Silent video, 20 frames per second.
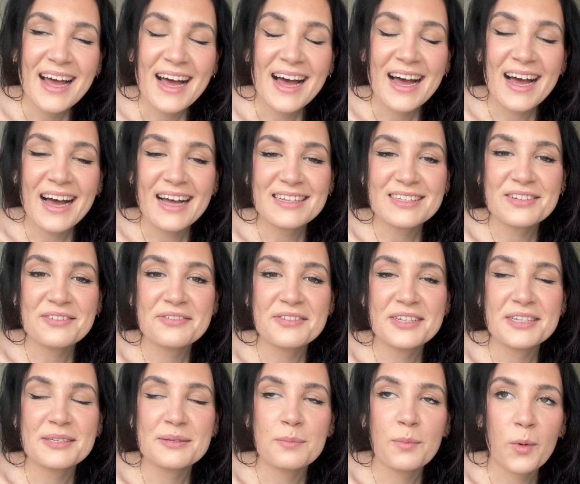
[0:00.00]
as of
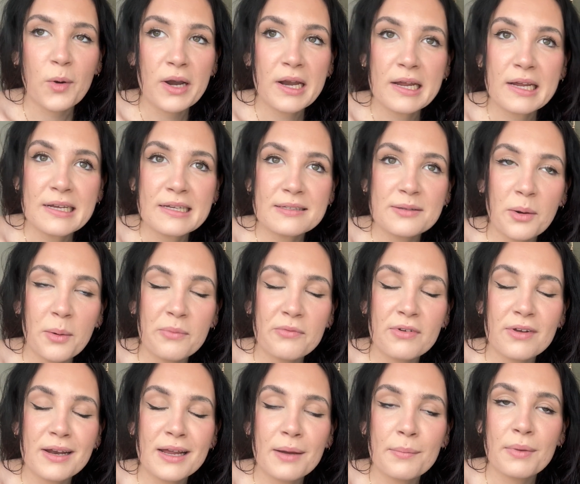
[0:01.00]
this morning, so I'm
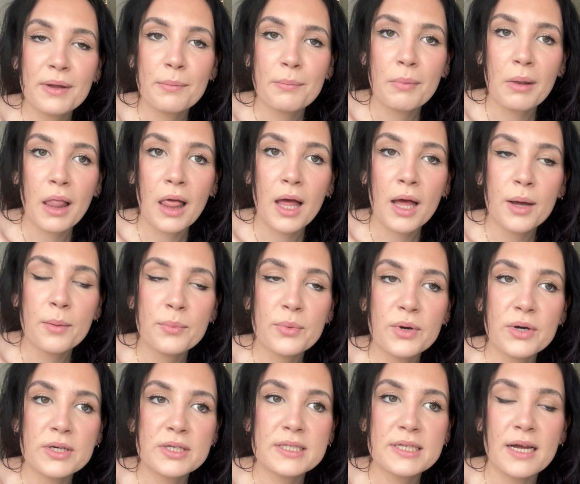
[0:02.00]
feeling a bit blah,
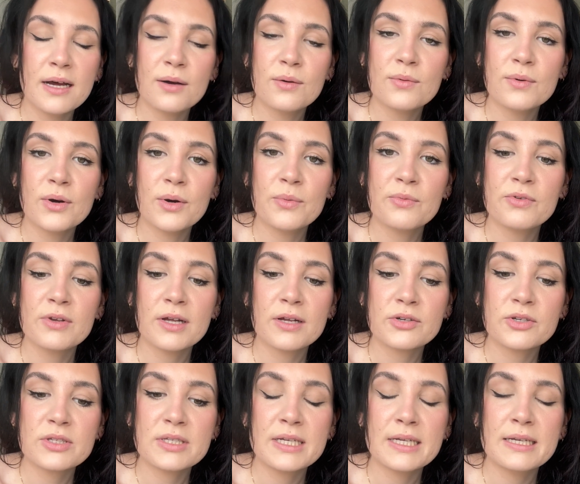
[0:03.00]
but yeah, hopefully I'll
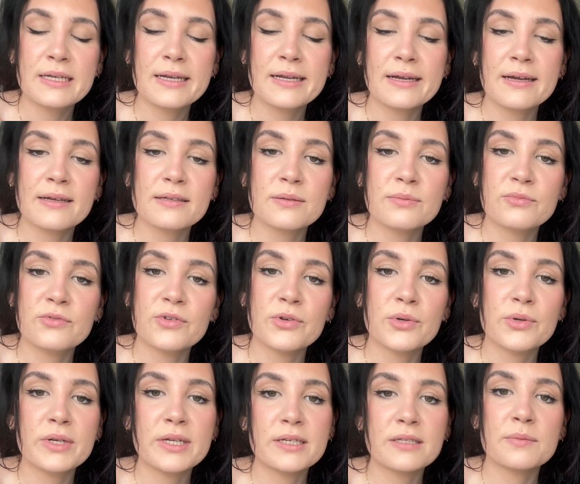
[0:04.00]
just eat and get some
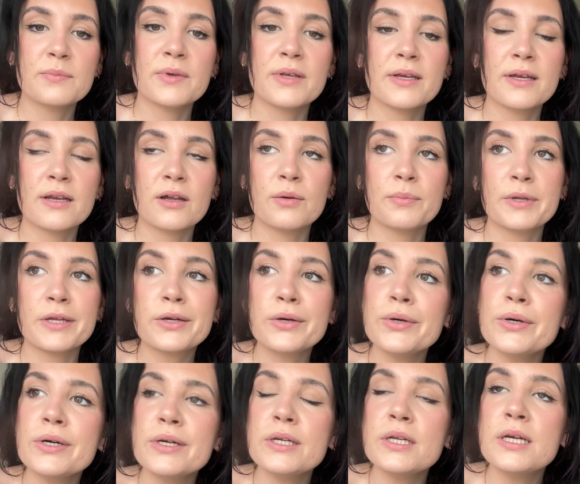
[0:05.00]
food into me and I'll be
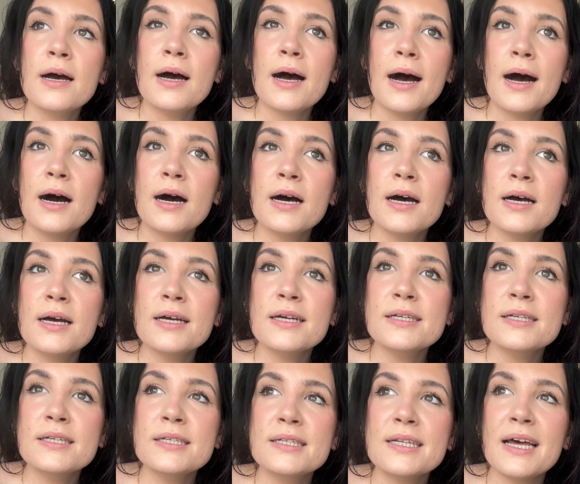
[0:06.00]
good.
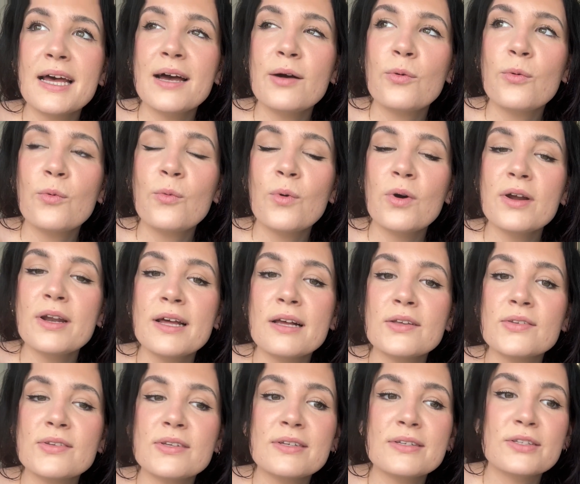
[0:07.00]
And what
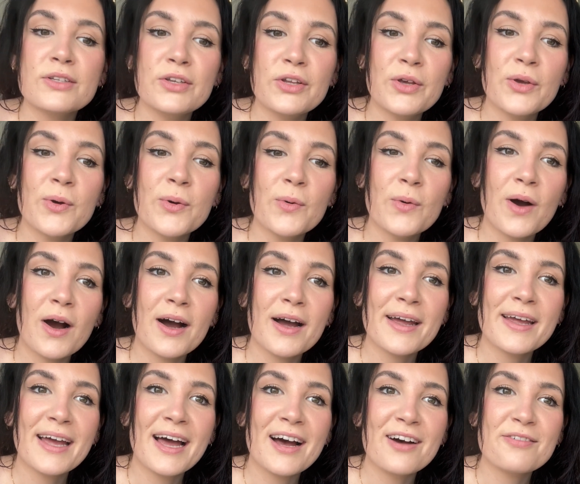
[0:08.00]
else is new?
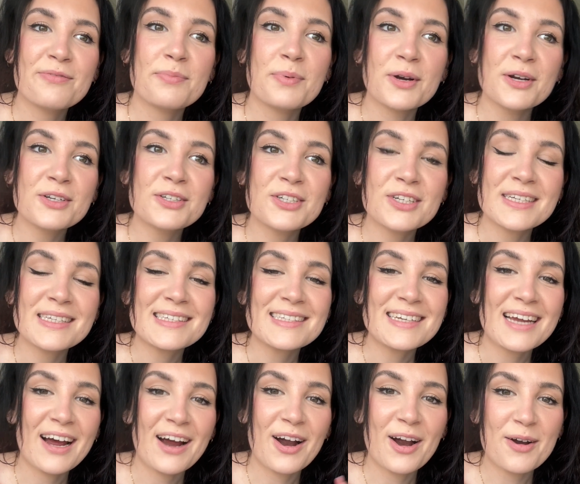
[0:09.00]
I have purchased
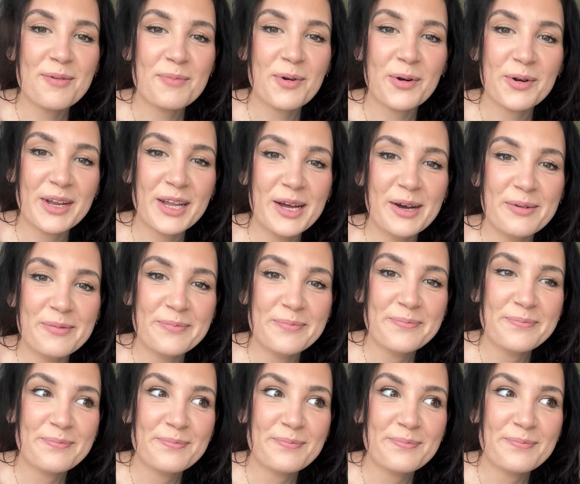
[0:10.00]
a harmonium.